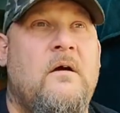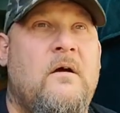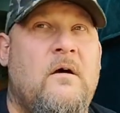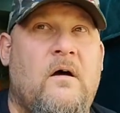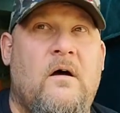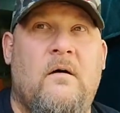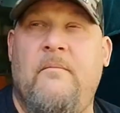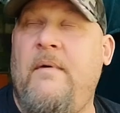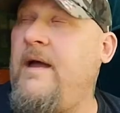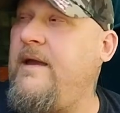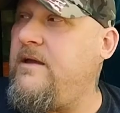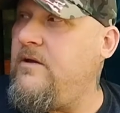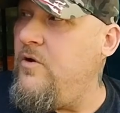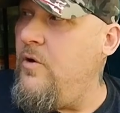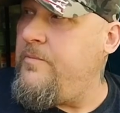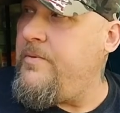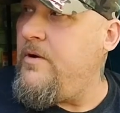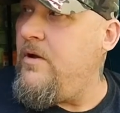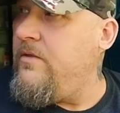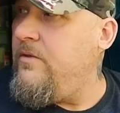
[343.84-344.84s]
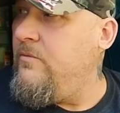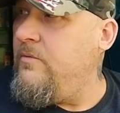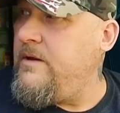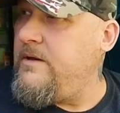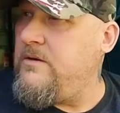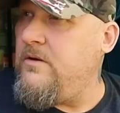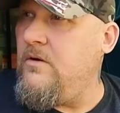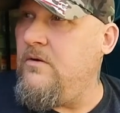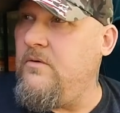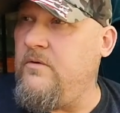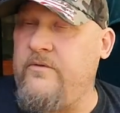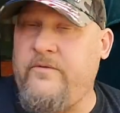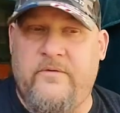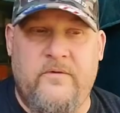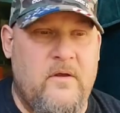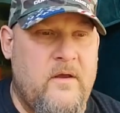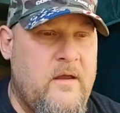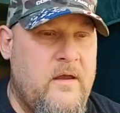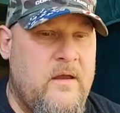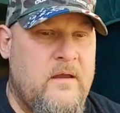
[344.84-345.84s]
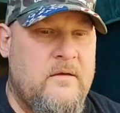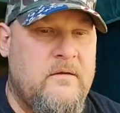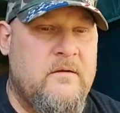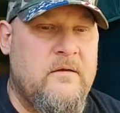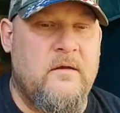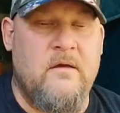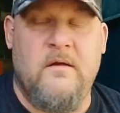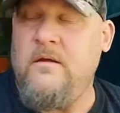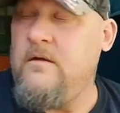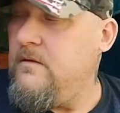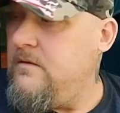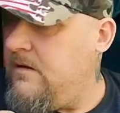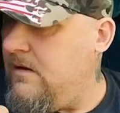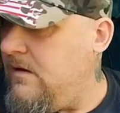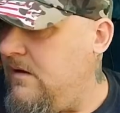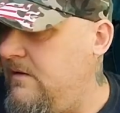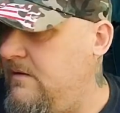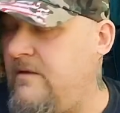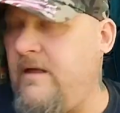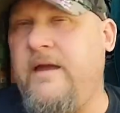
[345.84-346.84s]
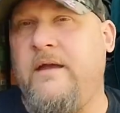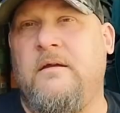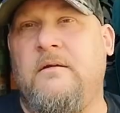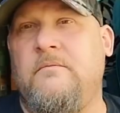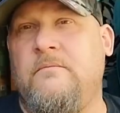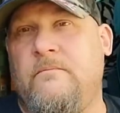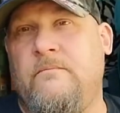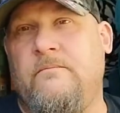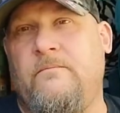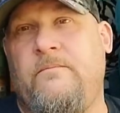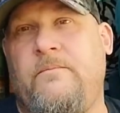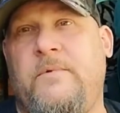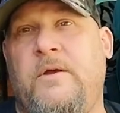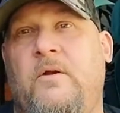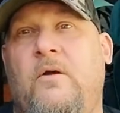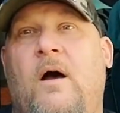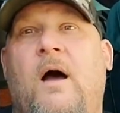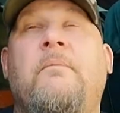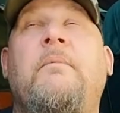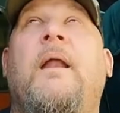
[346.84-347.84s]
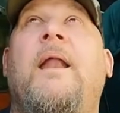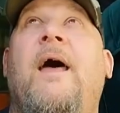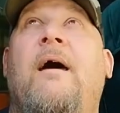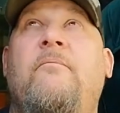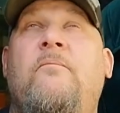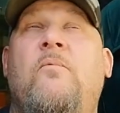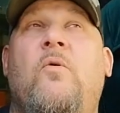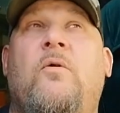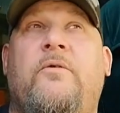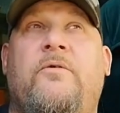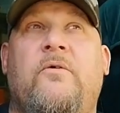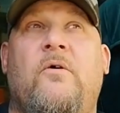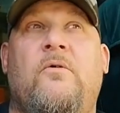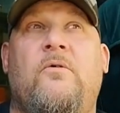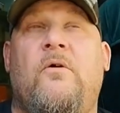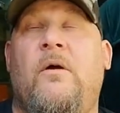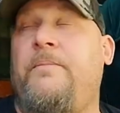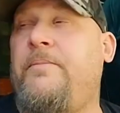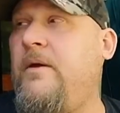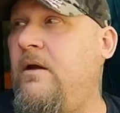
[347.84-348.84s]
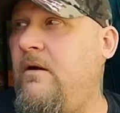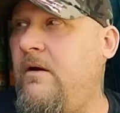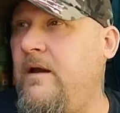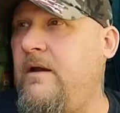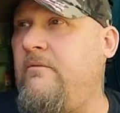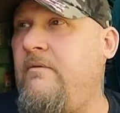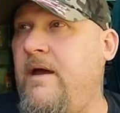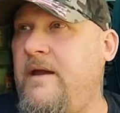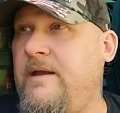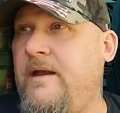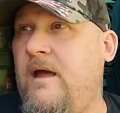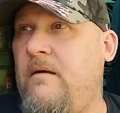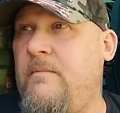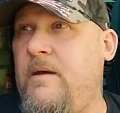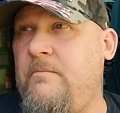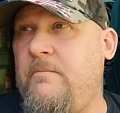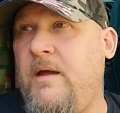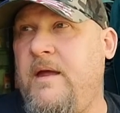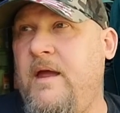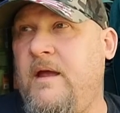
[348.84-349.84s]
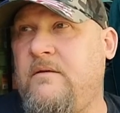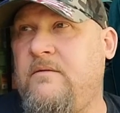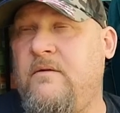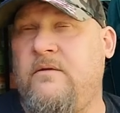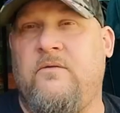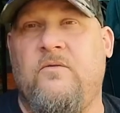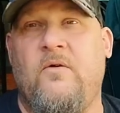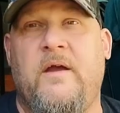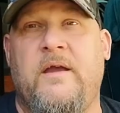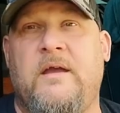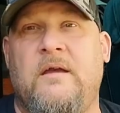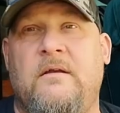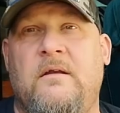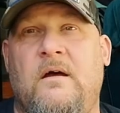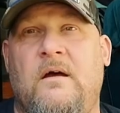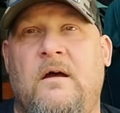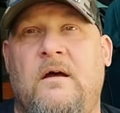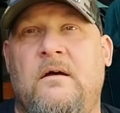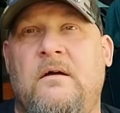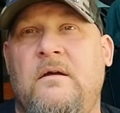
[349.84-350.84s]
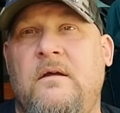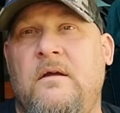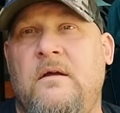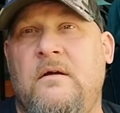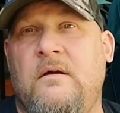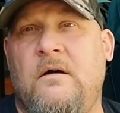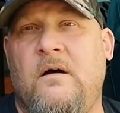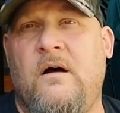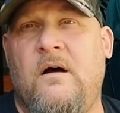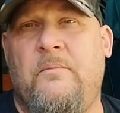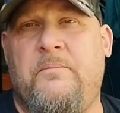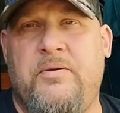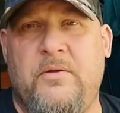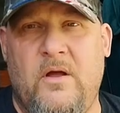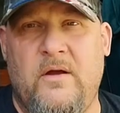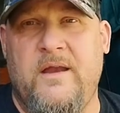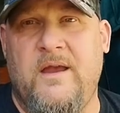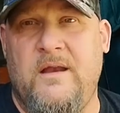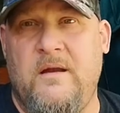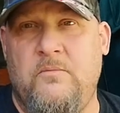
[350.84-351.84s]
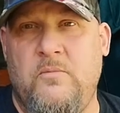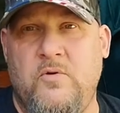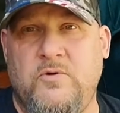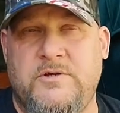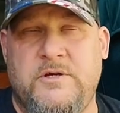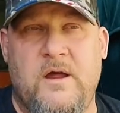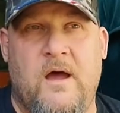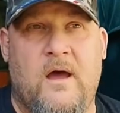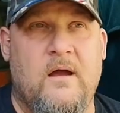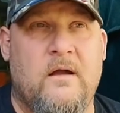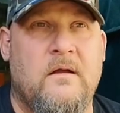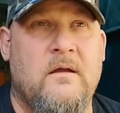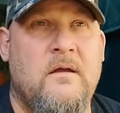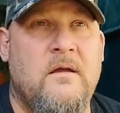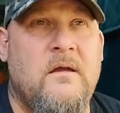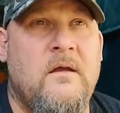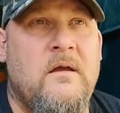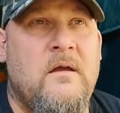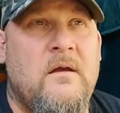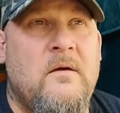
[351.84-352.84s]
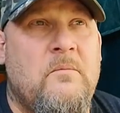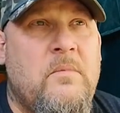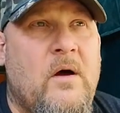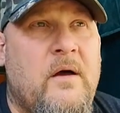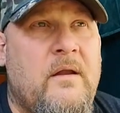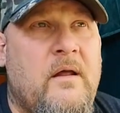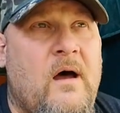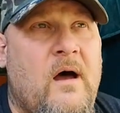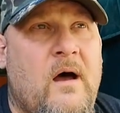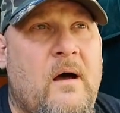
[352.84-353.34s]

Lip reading: I can open all the windows and like, I'm going to have more solar up there, and right now I'm at my exit, so I can plug in and mooch dock. But